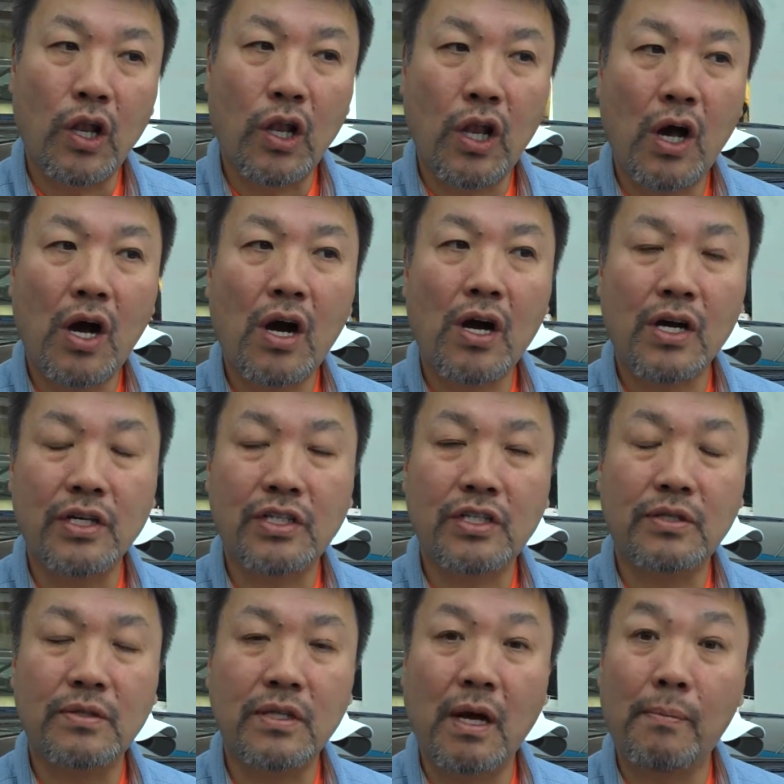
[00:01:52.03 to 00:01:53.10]
large
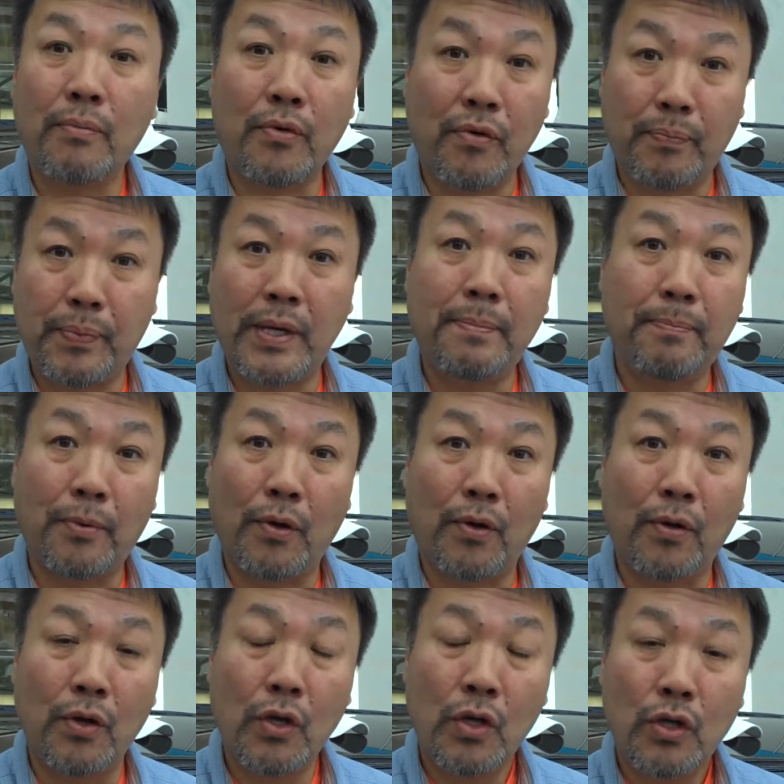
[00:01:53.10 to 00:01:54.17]
number of
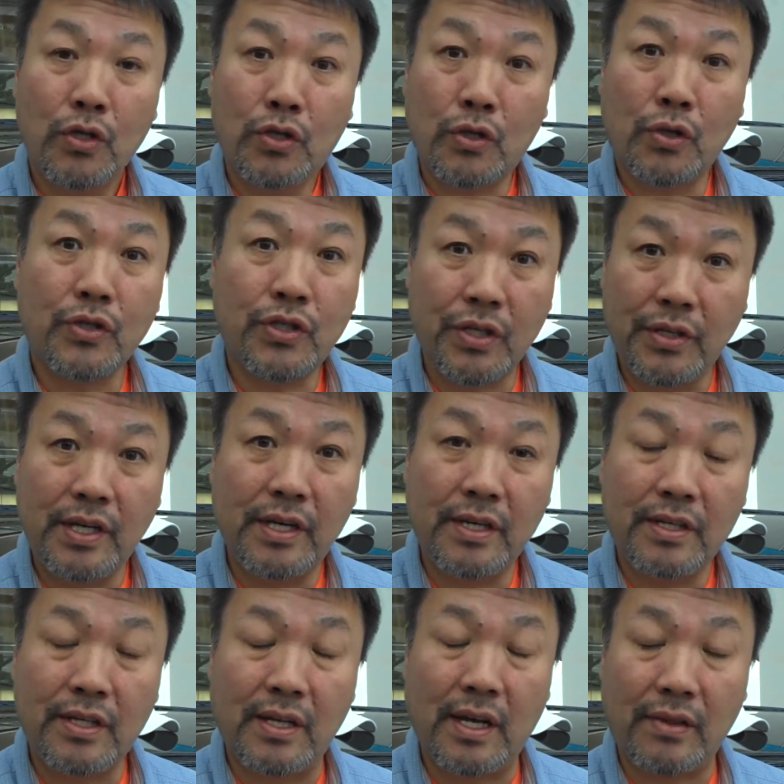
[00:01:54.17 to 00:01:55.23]
people search on the
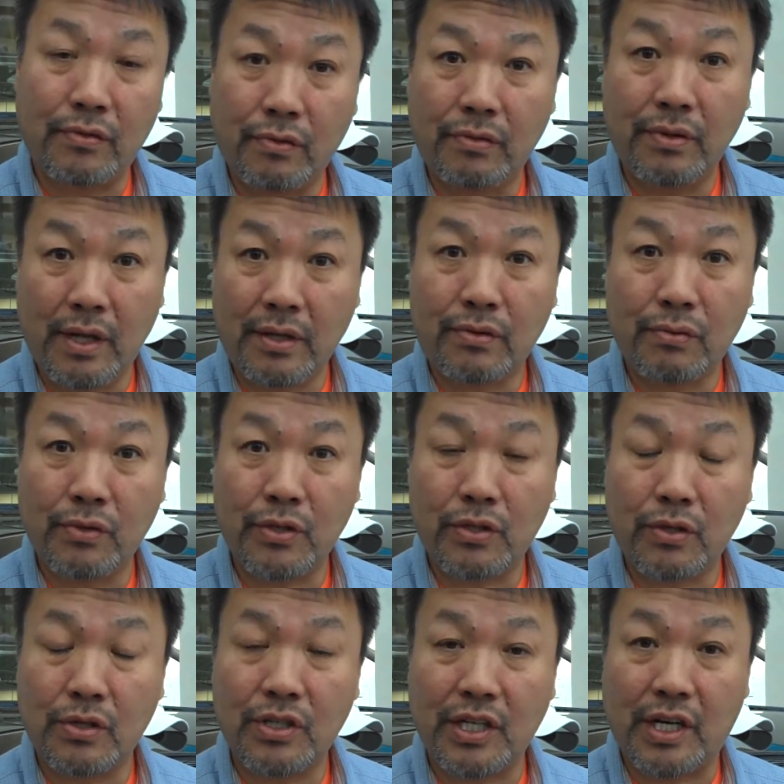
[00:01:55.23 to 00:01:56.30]
internet, through, not through a
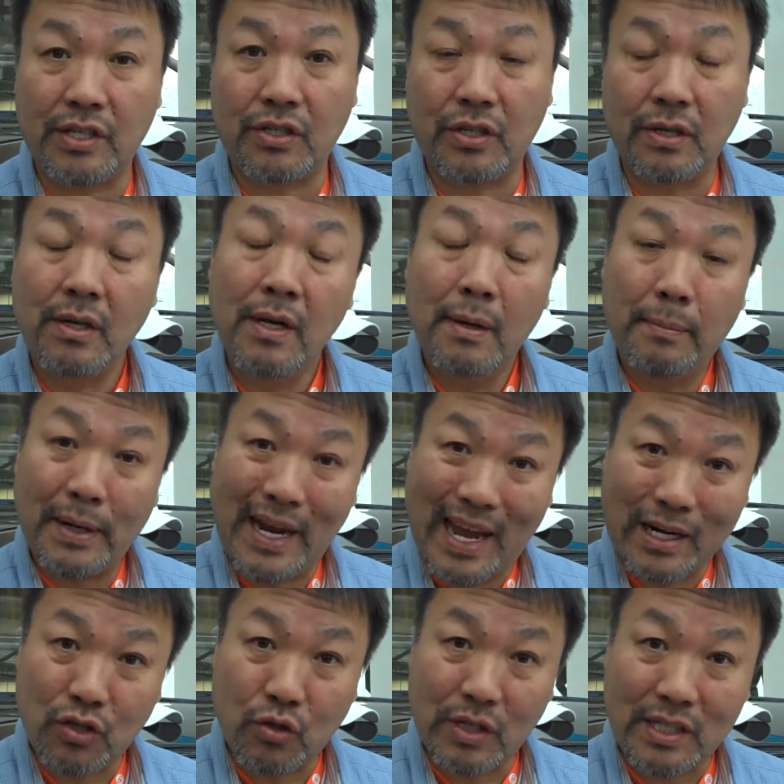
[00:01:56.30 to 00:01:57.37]
search engine, but
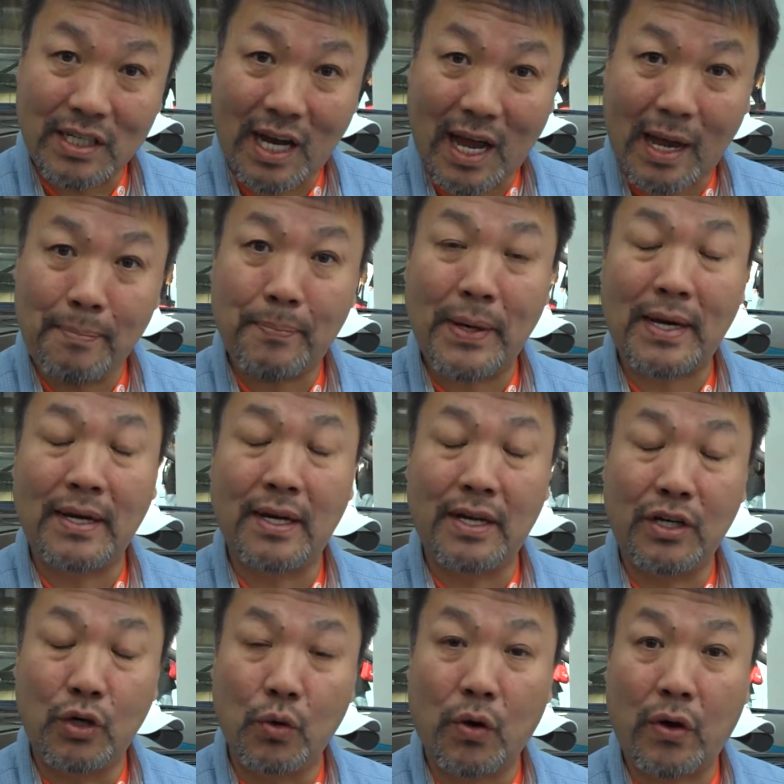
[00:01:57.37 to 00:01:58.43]
actually typing
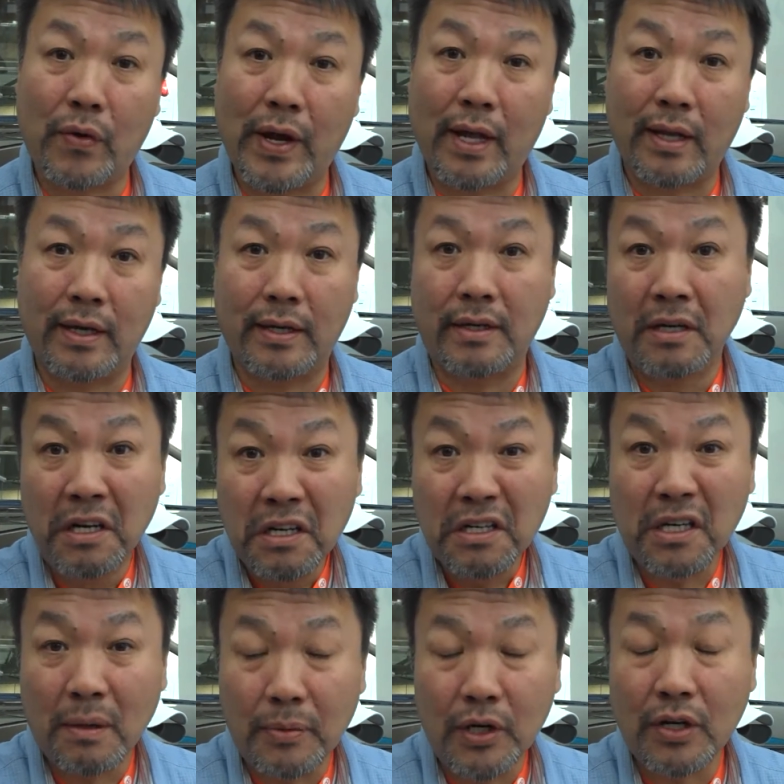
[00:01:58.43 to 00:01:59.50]
a U R L in,
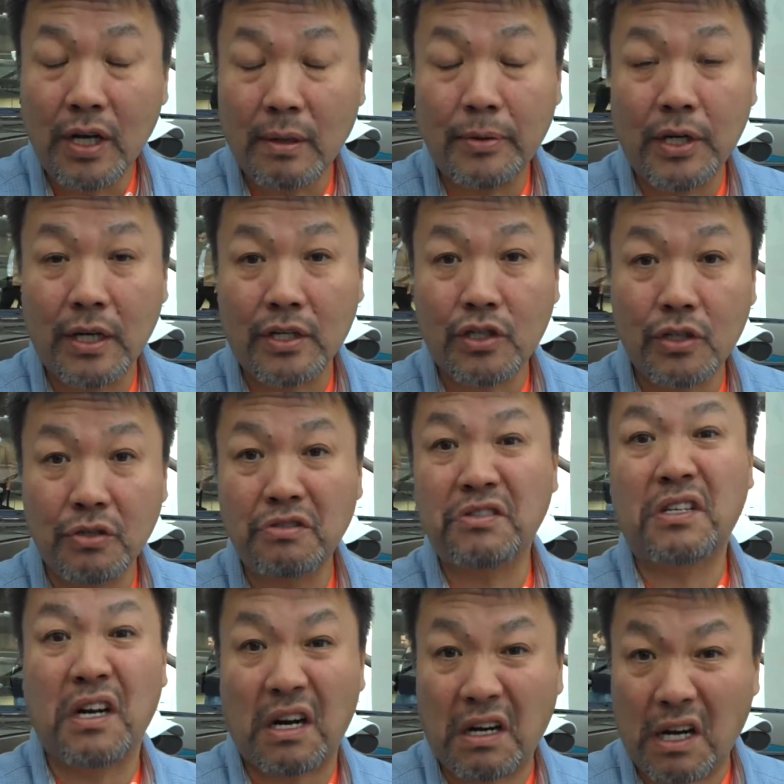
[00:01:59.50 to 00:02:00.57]
w w w dot
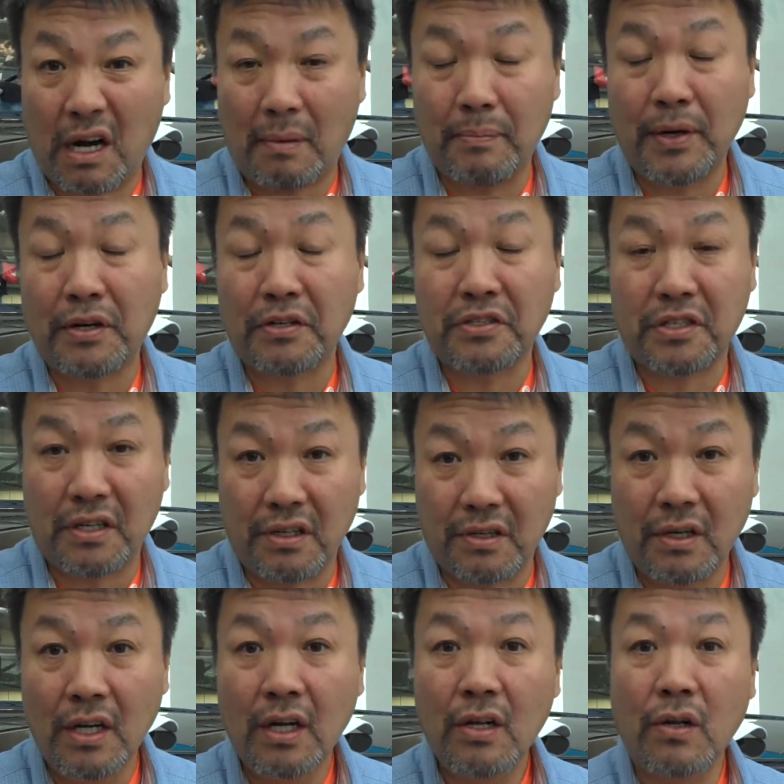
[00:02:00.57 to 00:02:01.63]
shoes dot com, because they're
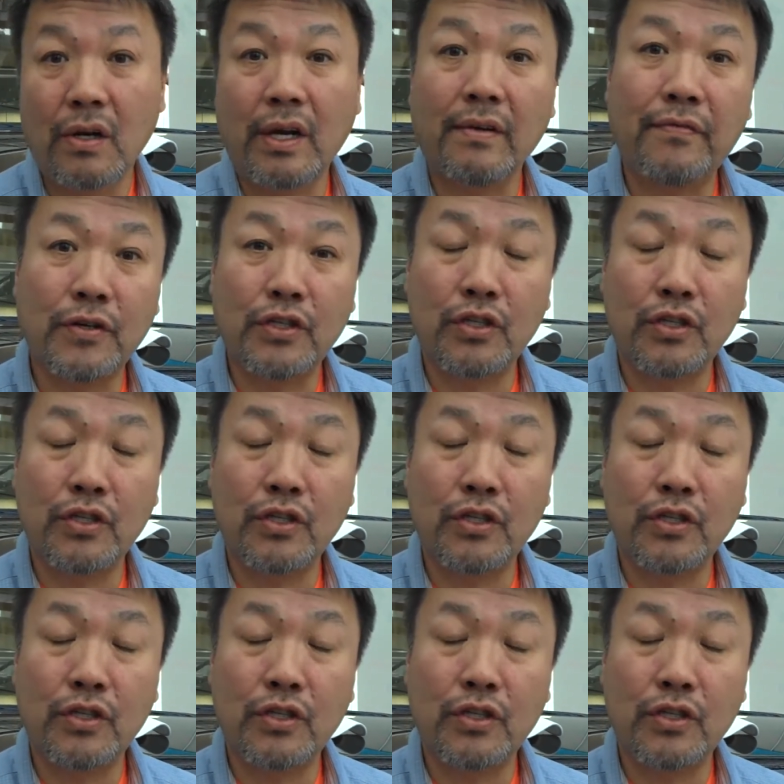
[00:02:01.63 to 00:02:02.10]
lo looking for